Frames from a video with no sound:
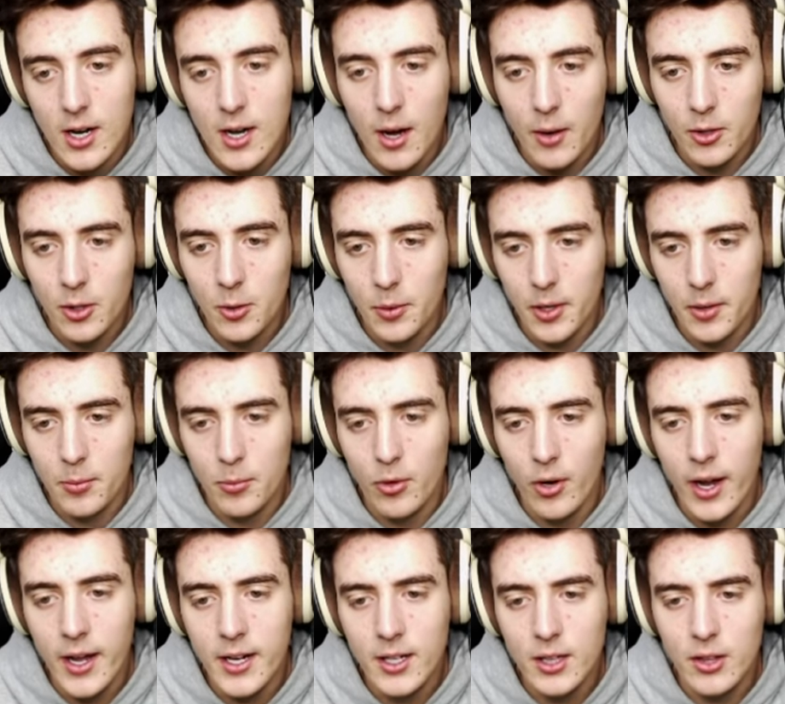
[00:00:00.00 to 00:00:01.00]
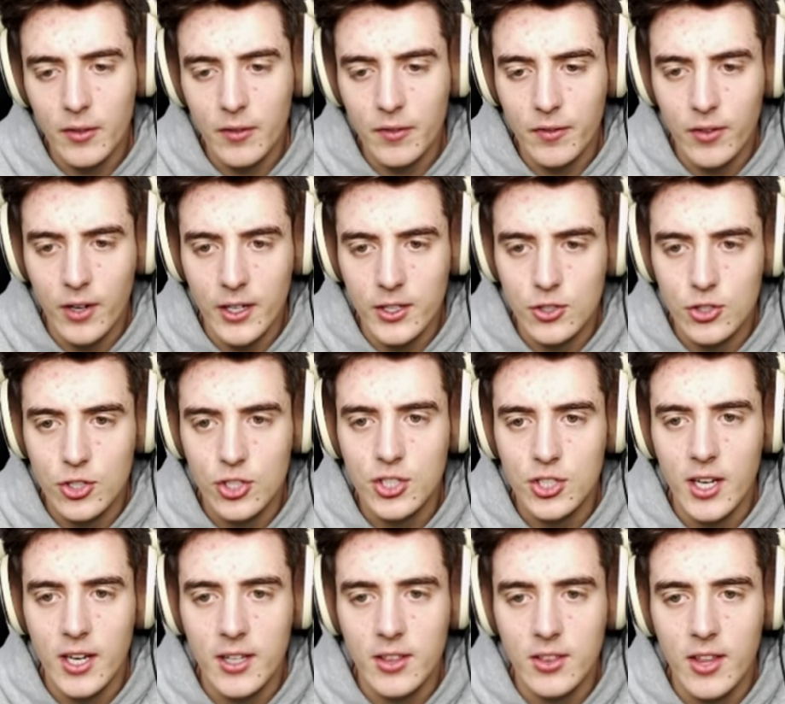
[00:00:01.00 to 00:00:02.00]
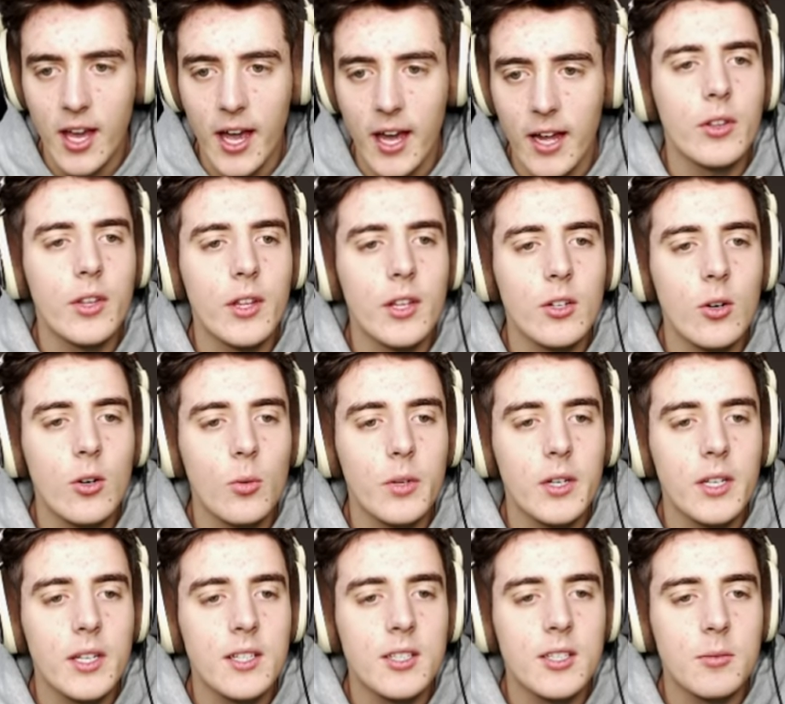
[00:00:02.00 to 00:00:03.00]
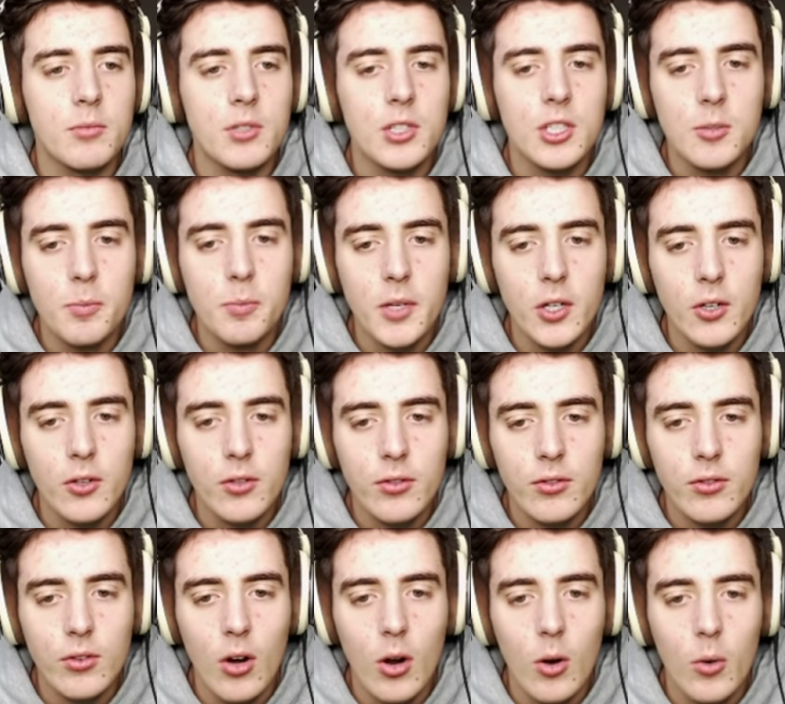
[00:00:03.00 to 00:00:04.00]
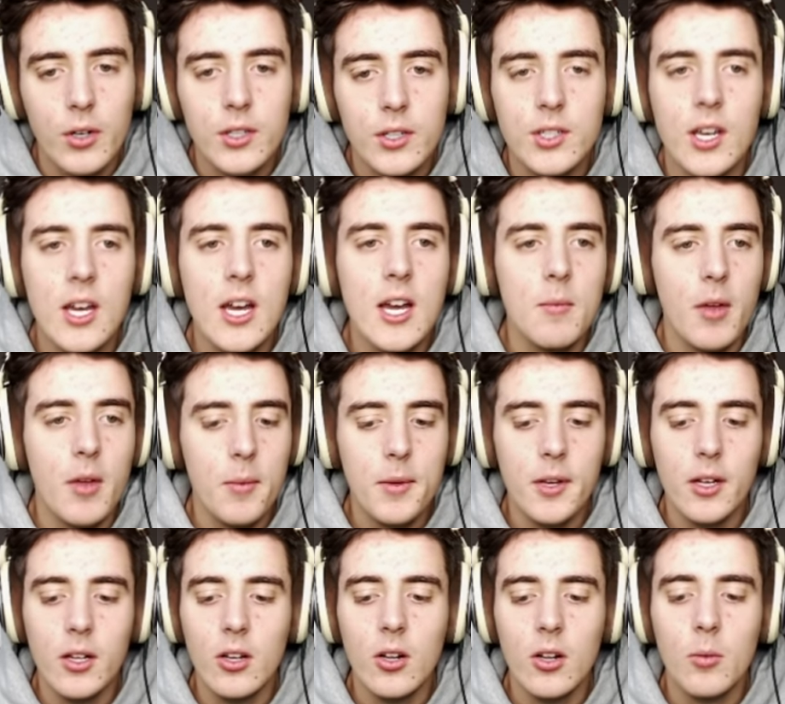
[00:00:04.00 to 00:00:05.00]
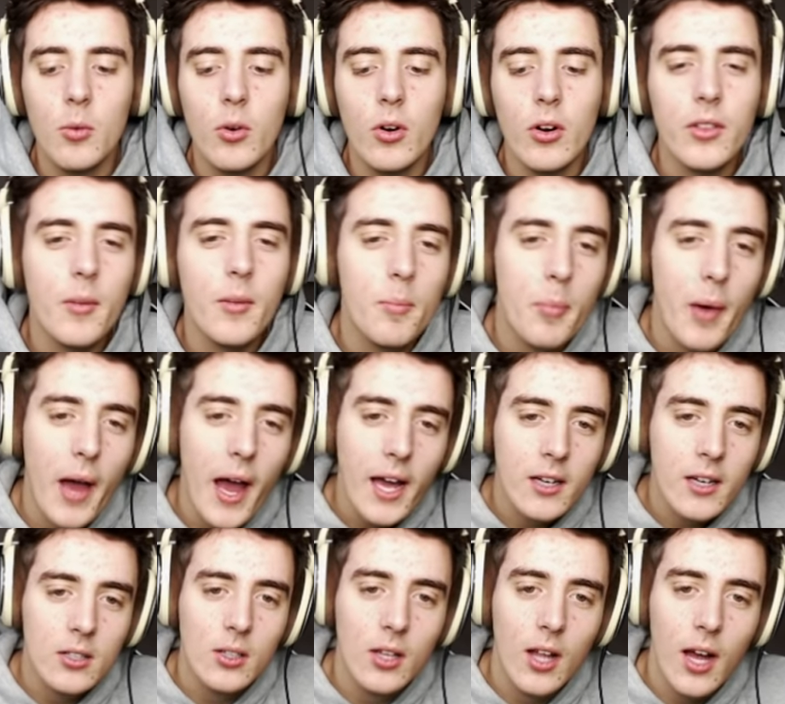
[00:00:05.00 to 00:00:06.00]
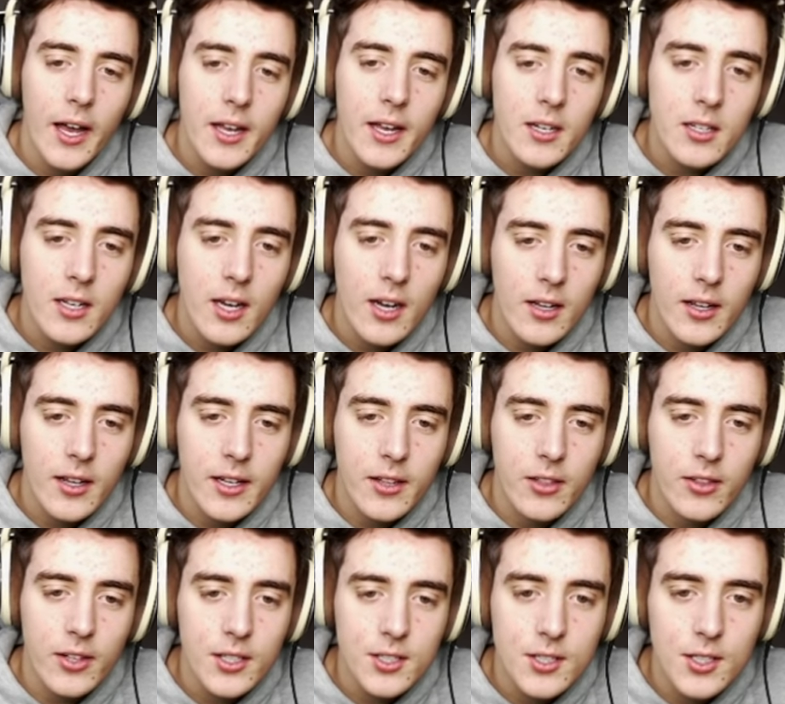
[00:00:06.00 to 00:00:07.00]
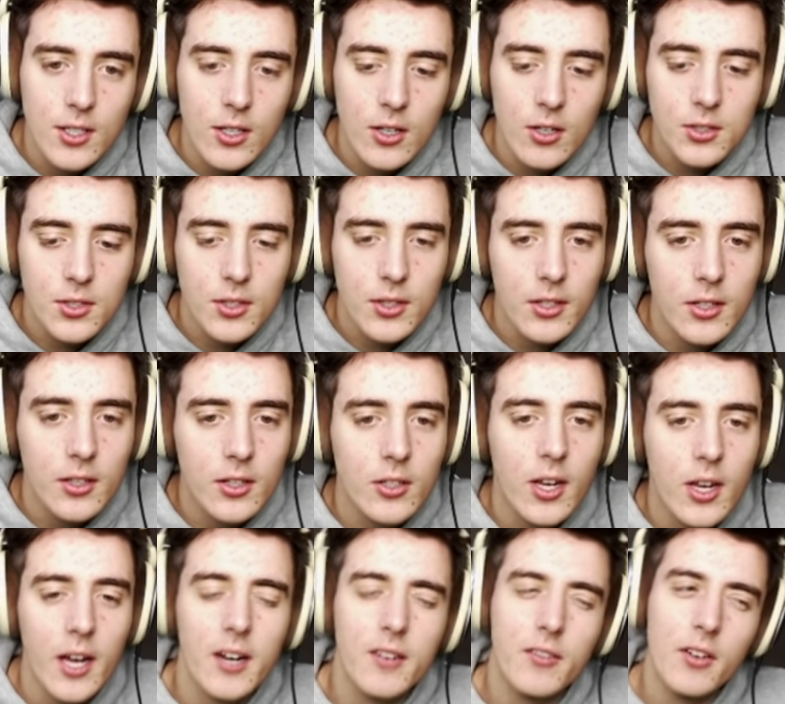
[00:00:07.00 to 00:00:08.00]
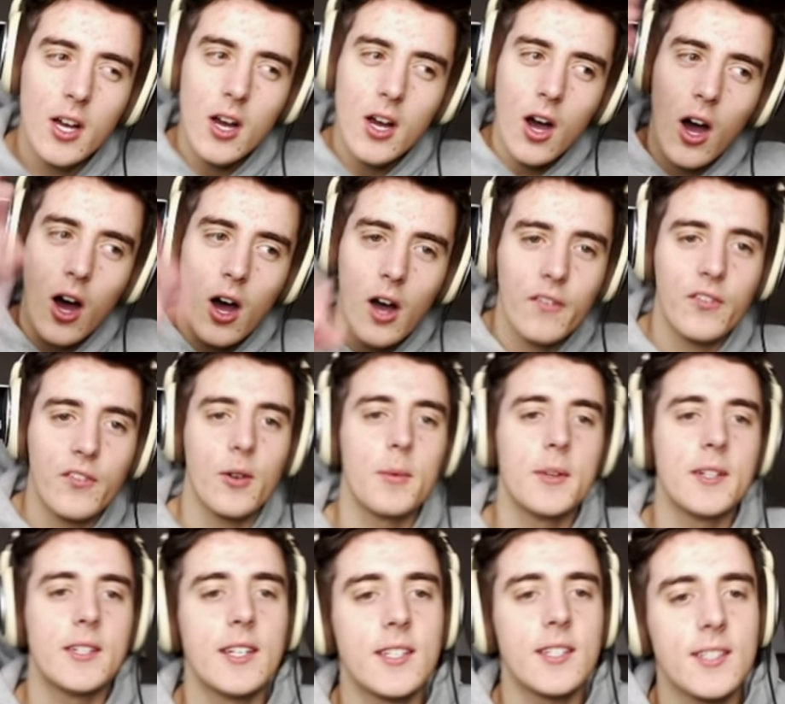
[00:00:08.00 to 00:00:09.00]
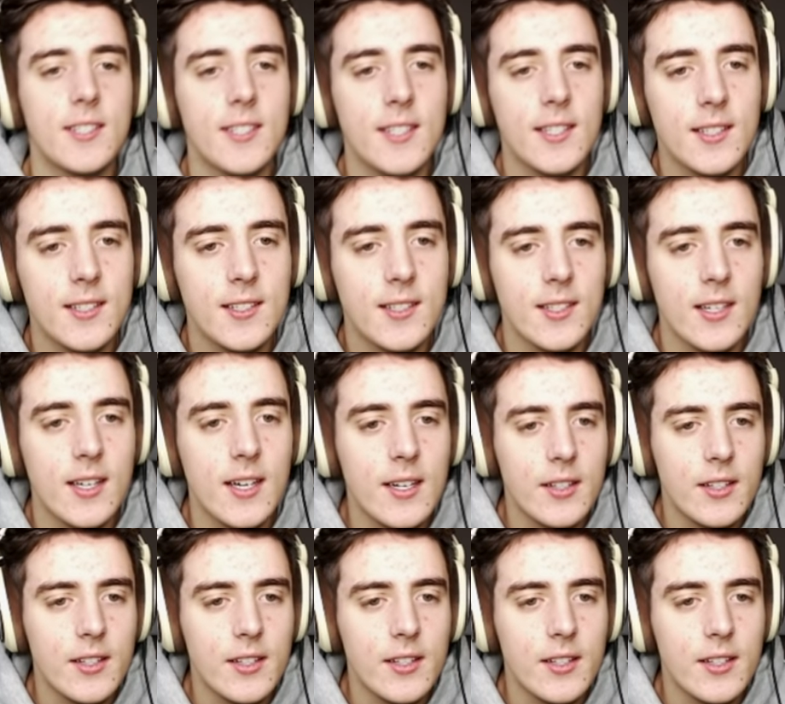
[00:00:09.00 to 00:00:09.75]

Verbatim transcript: I'm gonna put them right at the front, just like that. Then, you know, we need some spear throwers, maybe a little more on the back line, kind of like this, you know, so that they're kind of off from a distance.